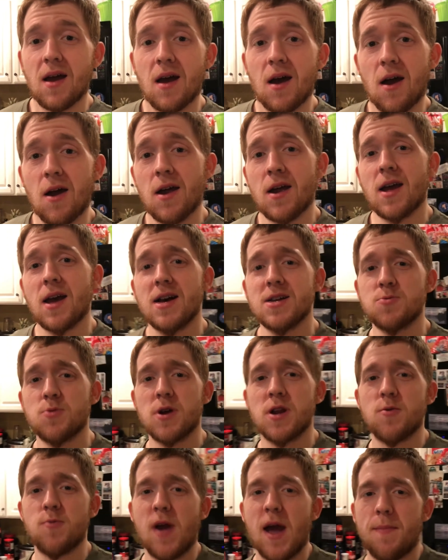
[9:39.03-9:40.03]
Alright guys, we're
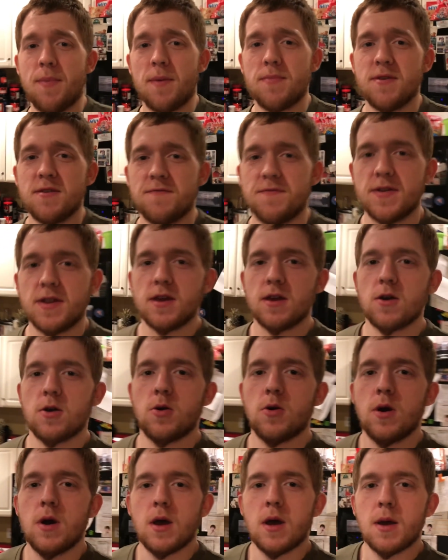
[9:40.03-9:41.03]
going to wrap up this
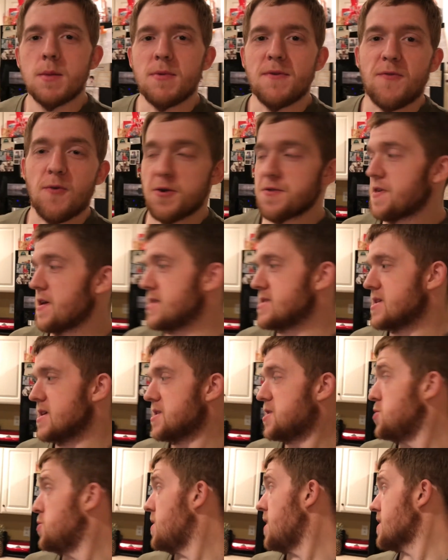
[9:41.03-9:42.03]
video before things
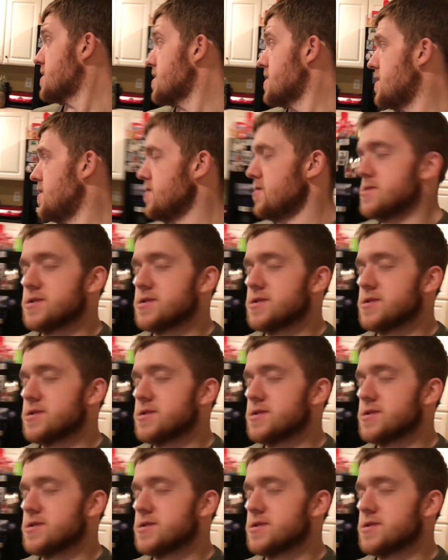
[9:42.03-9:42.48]
get too hectic here.